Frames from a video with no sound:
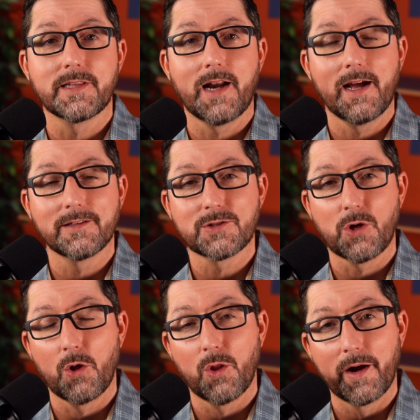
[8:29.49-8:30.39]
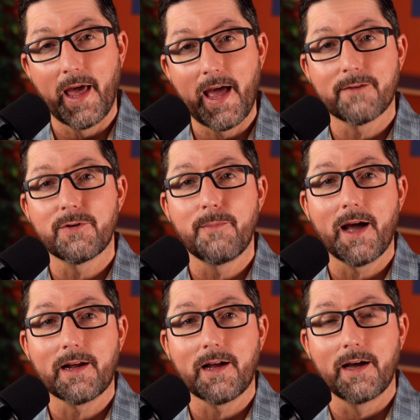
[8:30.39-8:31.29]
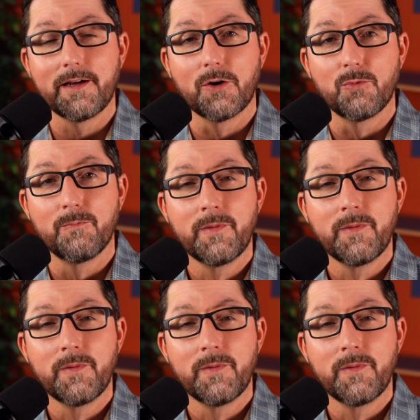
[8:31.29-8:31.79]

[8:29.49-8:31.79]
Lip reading: that I install on every Mac I own.